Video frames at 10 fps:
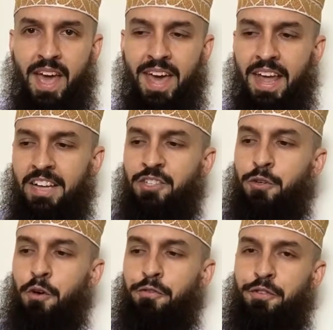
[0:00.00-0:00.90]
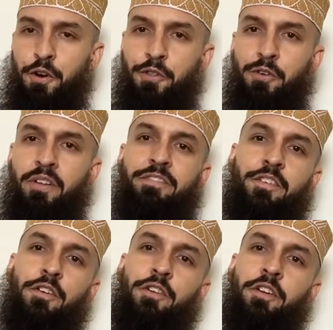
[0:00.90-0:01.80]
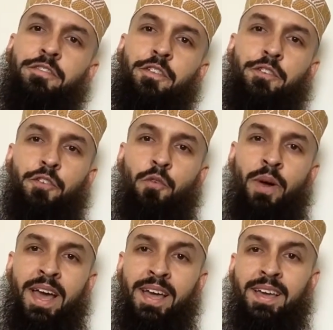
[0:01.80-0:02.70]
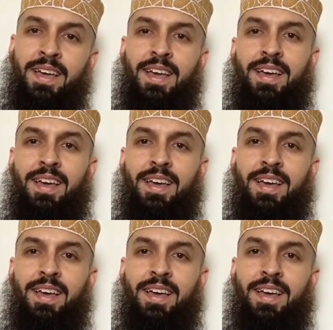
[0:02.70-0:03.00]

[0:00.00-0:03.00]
And as you go further and further and further away,